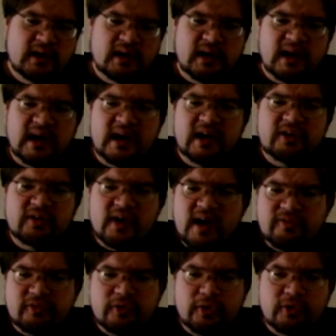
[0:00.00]
And I
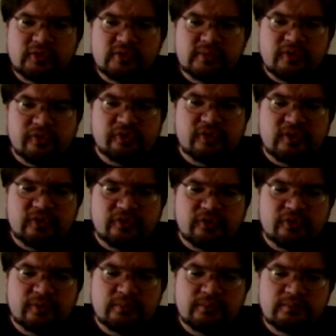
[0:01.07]
haven't heard from her since.
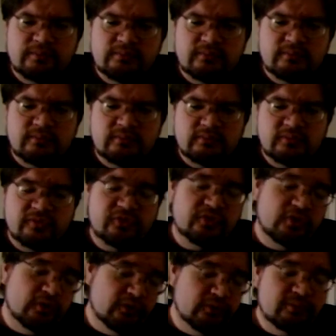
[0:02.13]

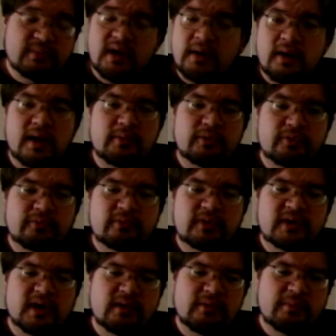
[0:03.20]
Still,
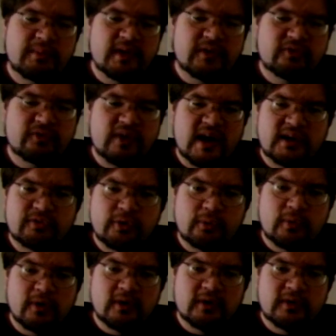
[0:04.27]
I'm a big fan of her
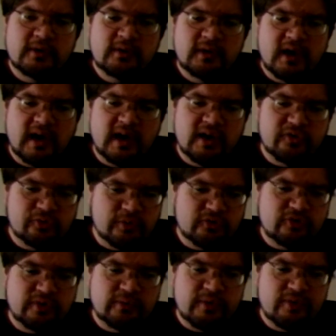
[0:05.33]
work, especially
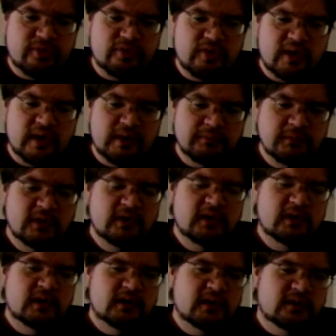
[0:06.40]
with,
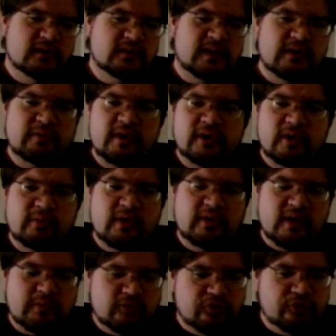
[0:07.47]
that radio program
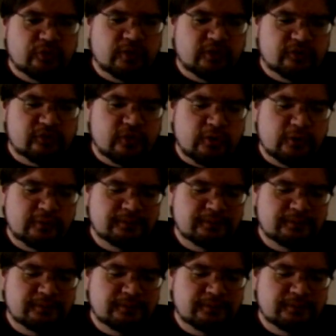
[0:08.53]
she's doing. So,